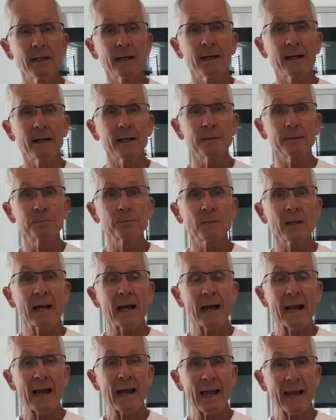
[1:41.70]
a
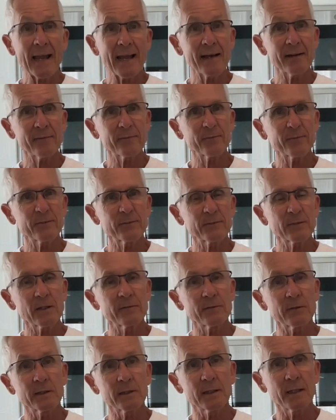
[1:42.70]
half of
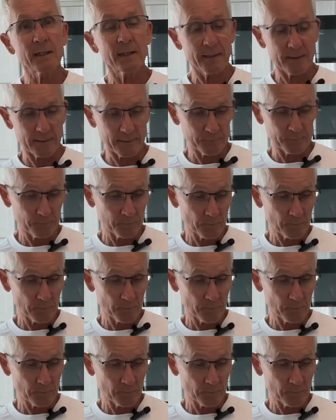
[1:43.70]
a